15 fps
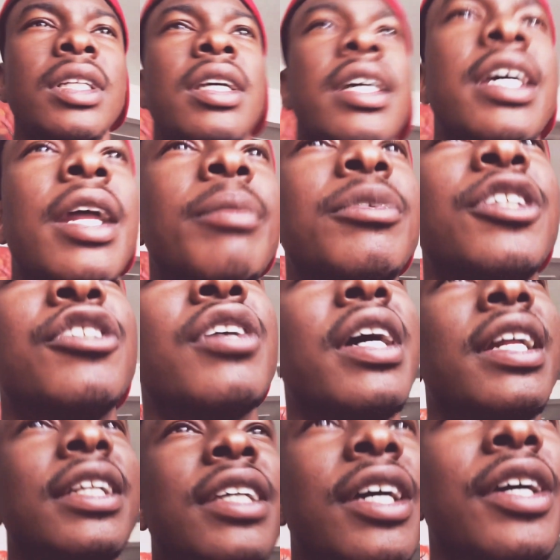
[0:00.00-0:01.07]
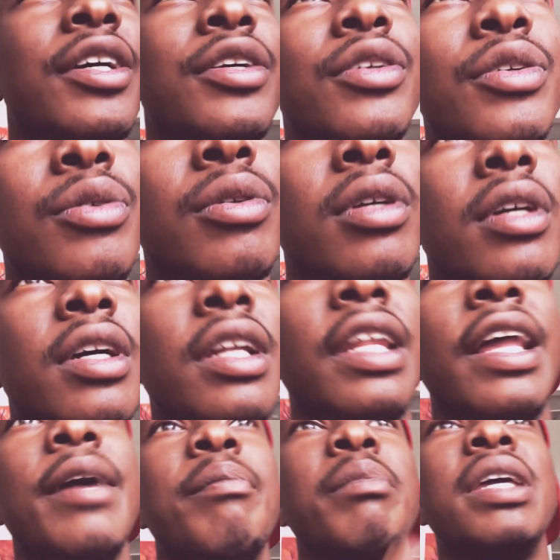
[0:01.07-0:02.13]
And I'm just trying to tell you,
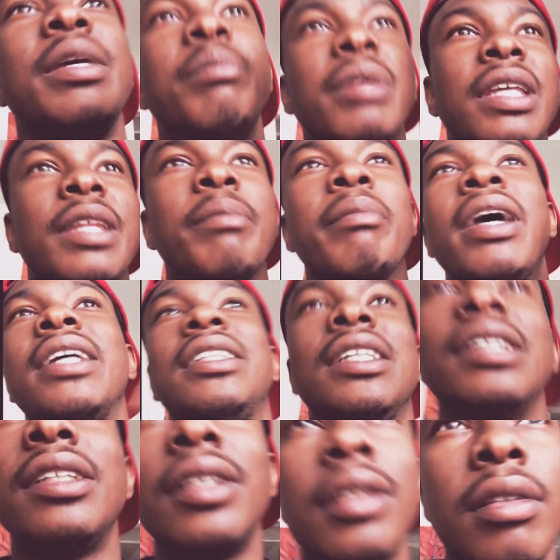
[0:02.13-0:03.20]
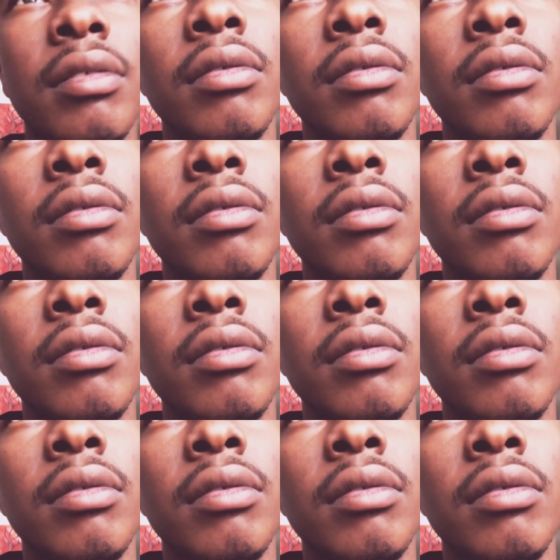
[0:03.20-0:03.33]
let me be the message.